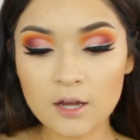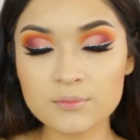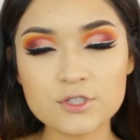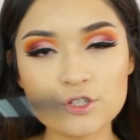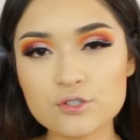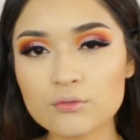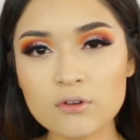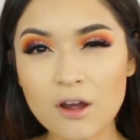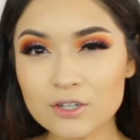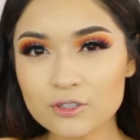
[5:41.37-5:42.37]
Just don't
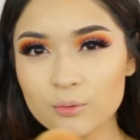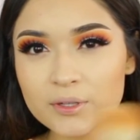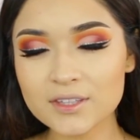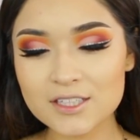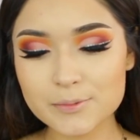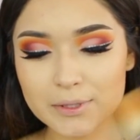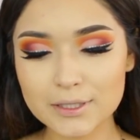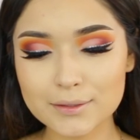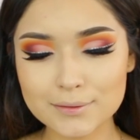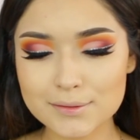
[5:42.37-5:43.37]
contour with this
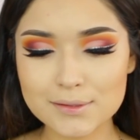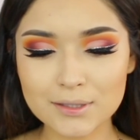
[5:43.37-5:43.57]
because,